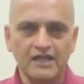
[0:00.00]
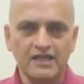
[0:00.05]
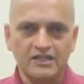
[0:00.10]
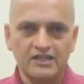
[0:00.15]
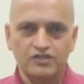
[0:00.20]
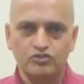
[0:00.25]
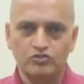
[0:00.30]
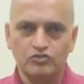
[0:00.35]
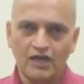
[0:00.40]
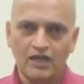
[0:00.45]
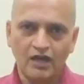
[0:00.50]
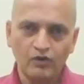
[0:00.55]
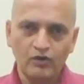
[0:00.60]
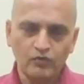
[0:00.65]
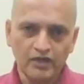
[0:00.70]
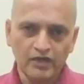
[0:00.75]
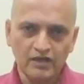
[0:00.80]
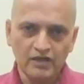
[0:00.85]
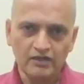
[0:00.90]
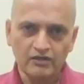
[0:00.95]
So now we're
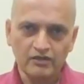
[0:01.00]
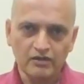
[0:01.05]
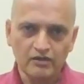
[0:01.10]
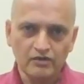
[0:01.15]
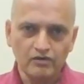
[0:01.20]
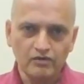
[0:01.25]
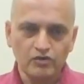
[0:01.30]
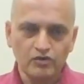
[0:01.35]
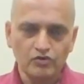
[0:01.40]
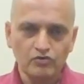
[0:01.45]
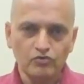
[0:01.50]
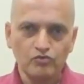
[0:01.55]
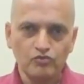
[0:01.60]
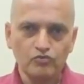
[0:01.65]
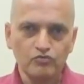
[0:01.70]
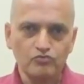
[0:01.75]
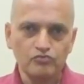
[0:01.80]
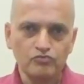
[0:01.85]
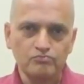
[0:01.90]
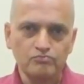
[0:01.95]
gonna
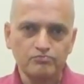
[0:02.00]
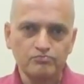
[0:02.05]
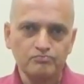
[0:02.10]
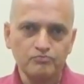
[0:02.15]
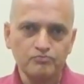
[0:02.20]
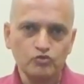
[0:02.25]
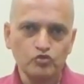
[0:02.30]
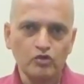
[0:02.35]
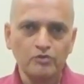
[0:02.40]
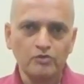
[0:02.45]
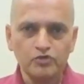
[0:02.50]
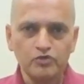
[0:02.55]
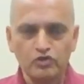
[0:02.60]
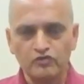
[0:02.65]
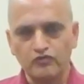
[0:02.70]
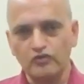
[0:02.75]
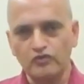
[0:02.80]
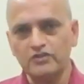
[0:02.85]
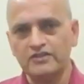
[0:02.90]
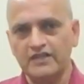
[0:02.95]
do a
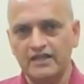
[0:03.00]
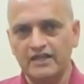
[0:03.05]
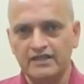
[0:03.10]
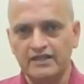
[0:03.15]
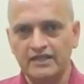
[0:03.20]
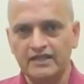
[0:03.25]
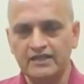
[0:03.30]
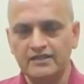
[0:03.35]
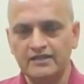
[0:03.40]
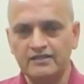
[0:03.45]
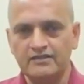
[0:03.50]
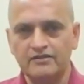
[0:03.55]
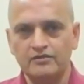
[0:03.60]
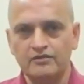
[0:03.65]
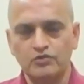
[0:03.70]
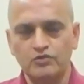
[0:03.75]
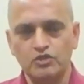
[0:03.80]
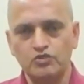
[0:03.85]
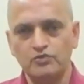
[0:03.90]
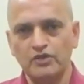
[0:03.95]
beautiful technique,
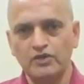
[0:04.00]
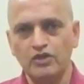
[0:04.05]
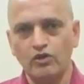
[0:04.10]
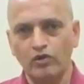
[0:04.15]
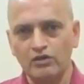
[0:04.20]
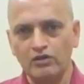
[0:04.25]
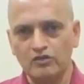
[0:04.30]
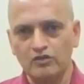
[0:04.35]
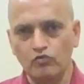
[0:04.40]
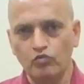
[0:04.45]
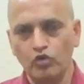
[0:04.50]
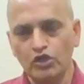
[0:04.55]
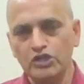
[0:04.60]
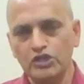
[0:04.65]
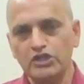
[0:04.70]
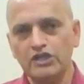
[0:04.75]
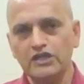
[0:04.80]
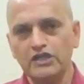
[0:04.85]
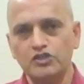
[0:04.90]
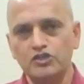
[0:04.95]
which we call the wood
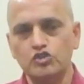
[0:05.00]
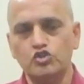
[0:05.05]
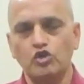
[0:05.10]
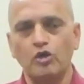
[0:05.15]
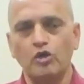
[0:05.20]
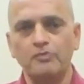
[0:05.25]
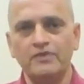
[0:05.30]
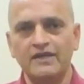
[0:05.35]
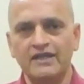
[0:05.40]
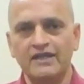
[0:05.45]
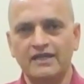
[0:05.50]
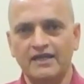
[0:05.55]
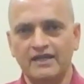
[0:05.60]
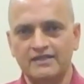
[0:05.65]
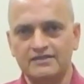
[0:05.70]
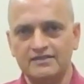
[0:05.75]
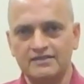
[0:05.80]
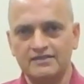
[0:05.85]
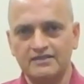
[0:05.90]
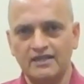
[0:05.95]
chopping
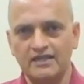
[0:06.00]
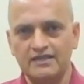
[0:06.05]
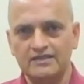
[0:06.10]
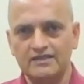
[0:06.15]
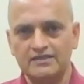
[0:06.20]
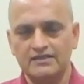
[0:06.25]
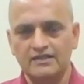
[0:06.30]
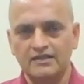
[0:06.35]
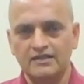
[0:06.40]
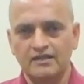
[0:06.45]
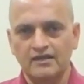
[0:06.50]
exercise.